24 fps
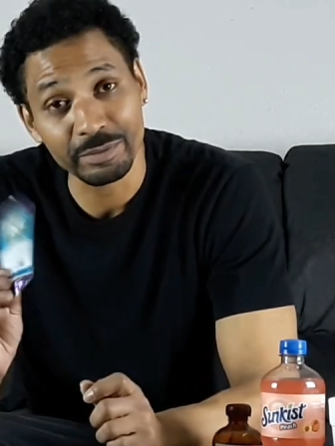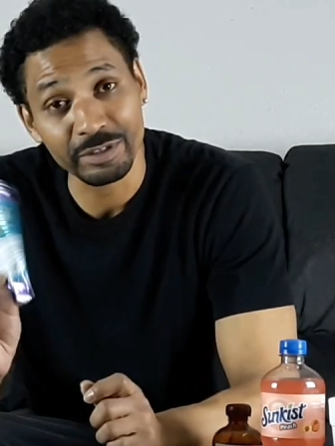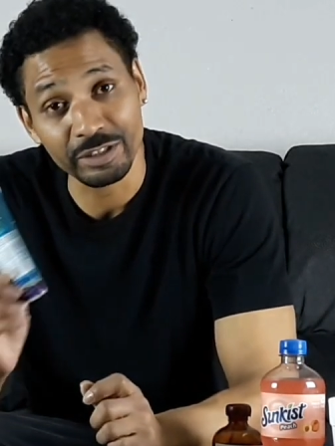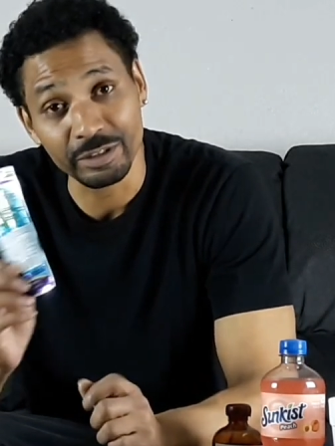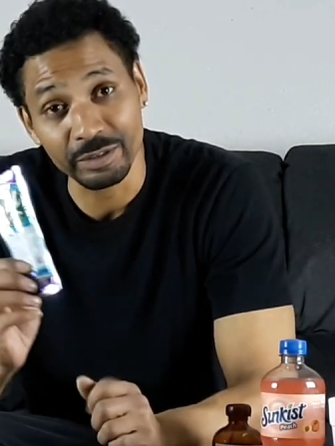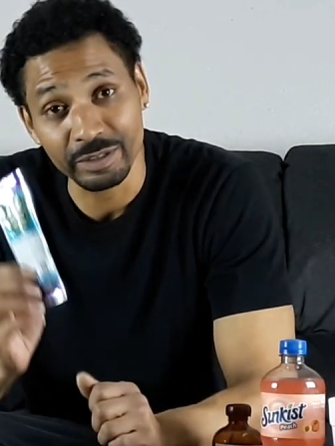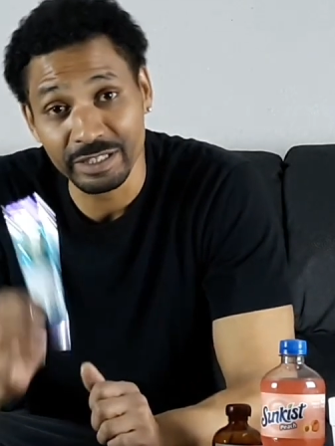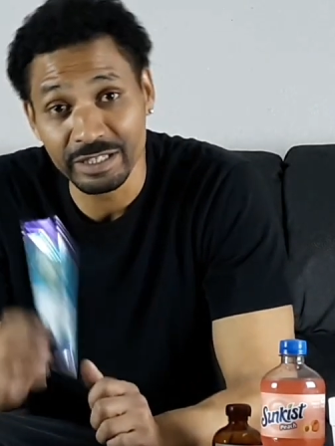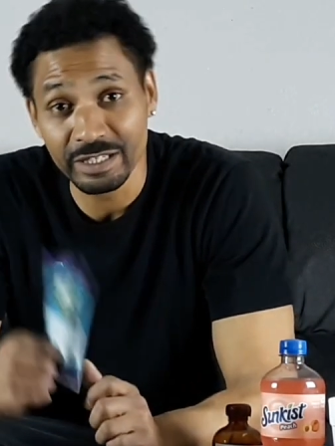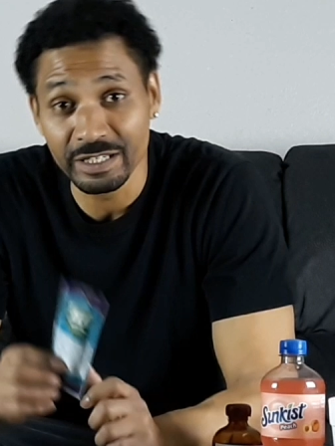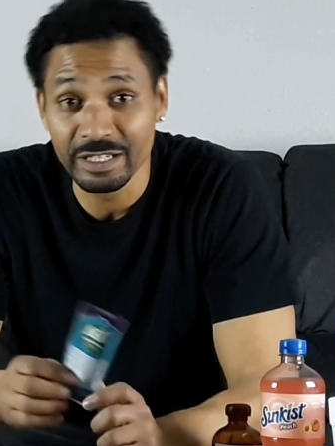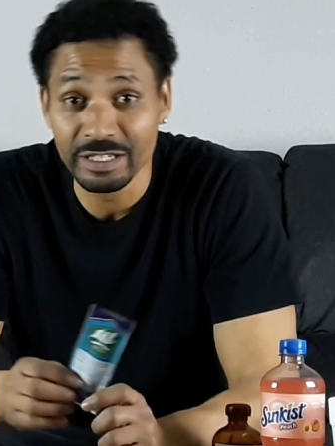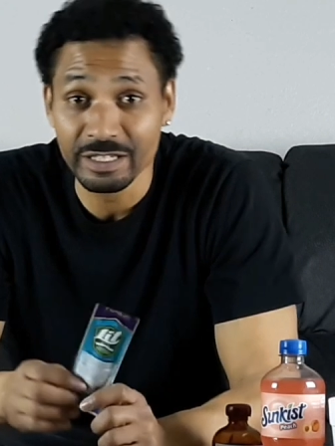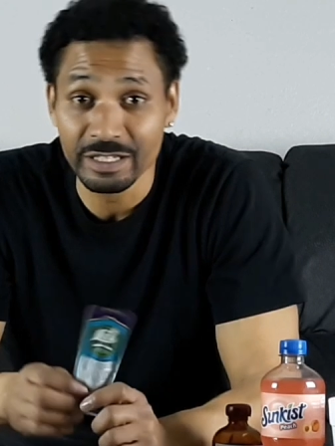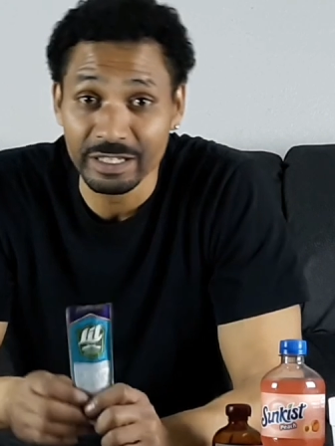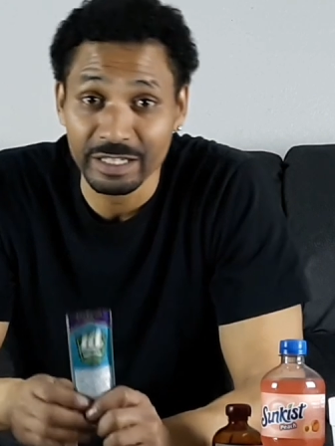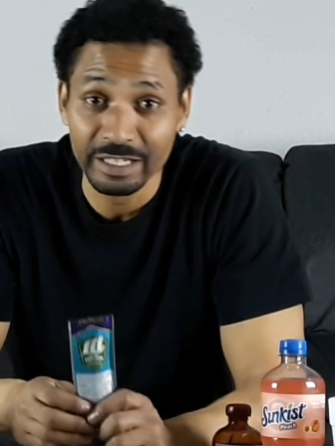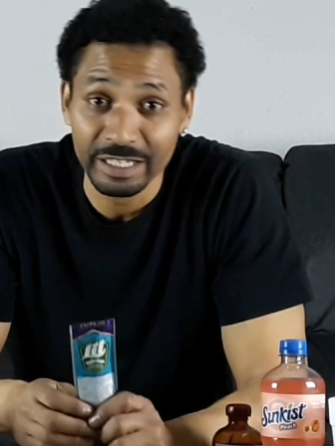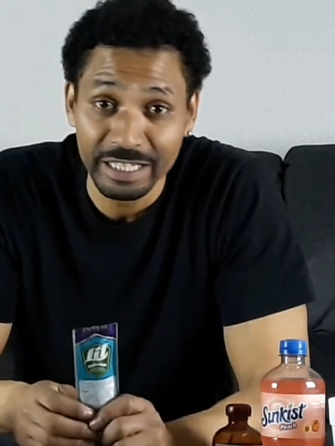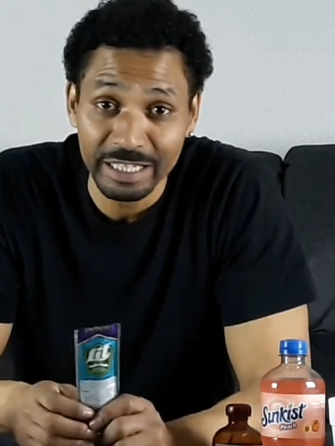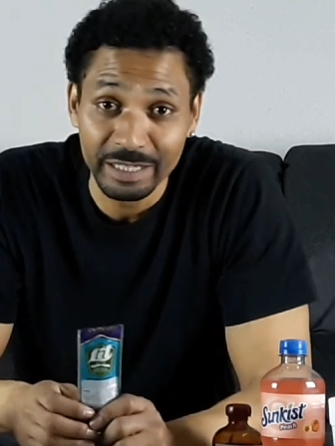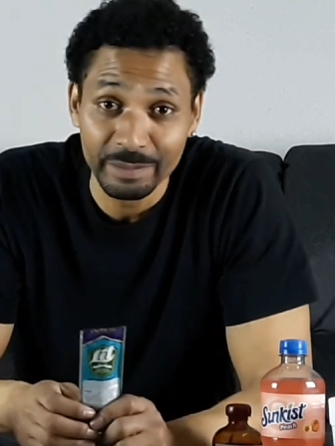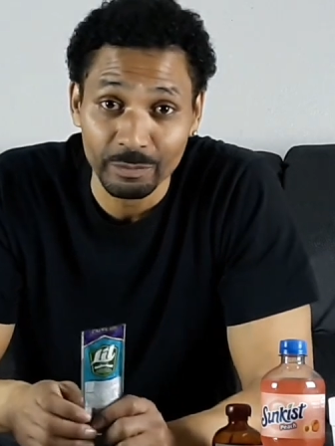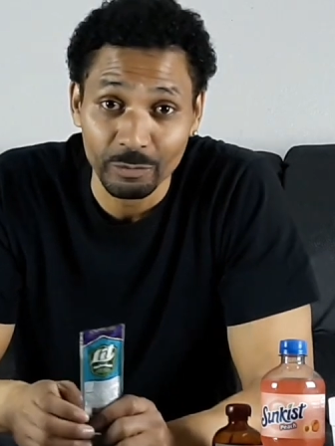So this is a
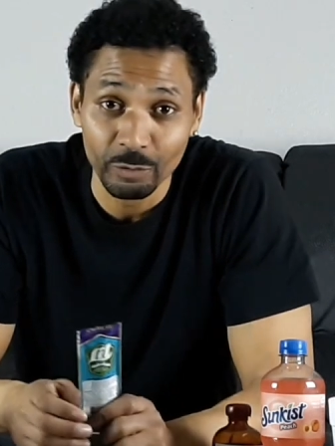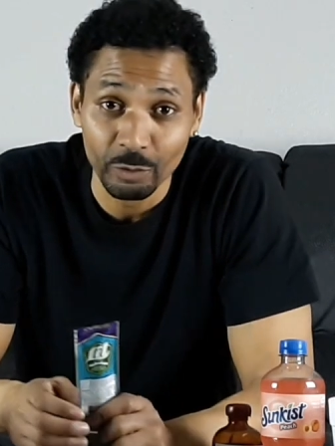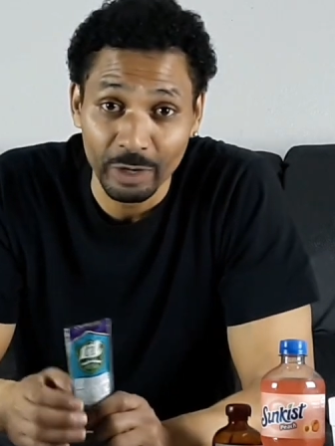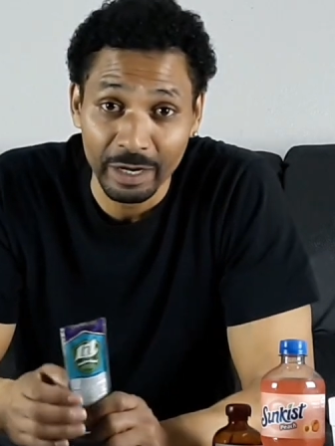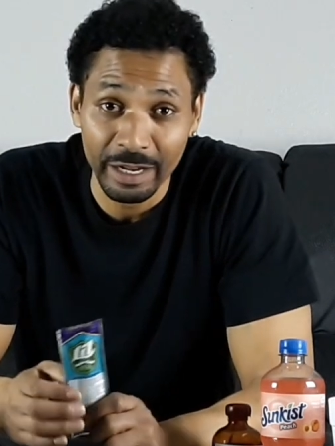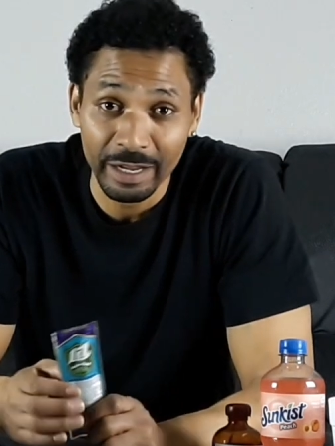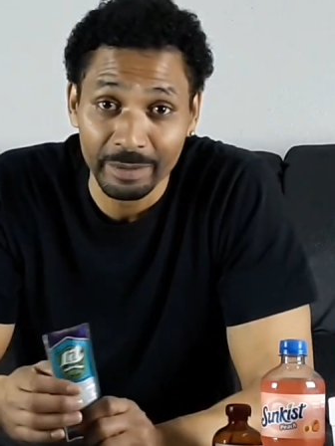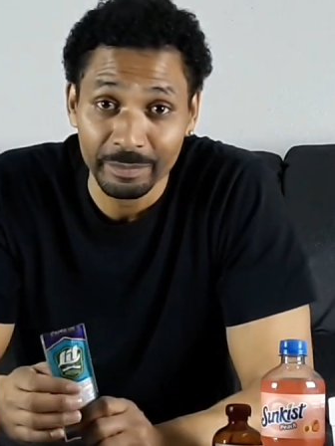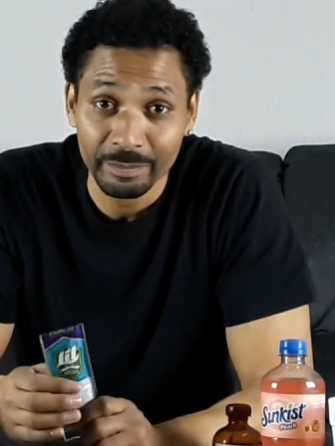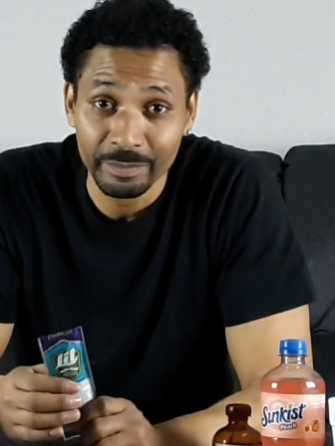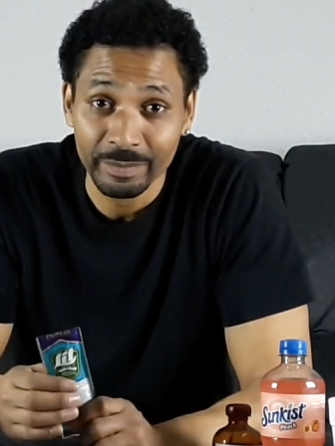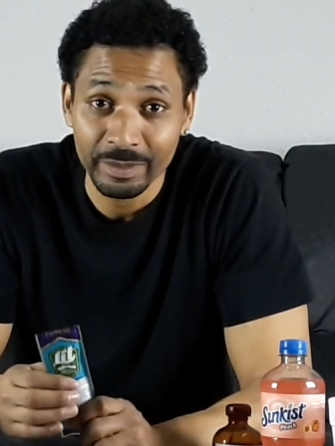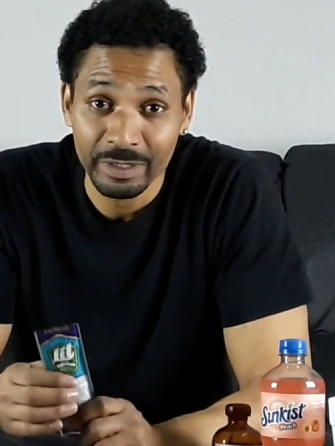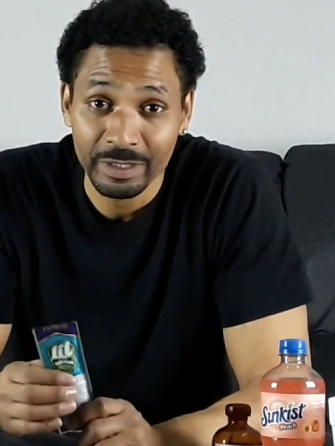hemp wrap.